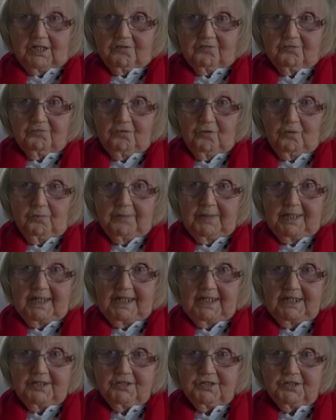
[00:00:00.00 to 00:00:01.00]
for
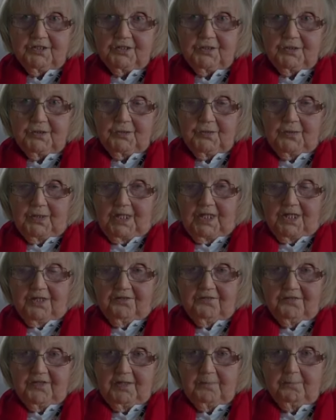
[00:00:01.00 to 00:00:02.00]
me to
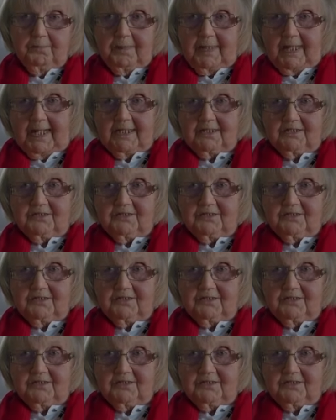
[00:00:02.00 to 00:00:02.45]
think back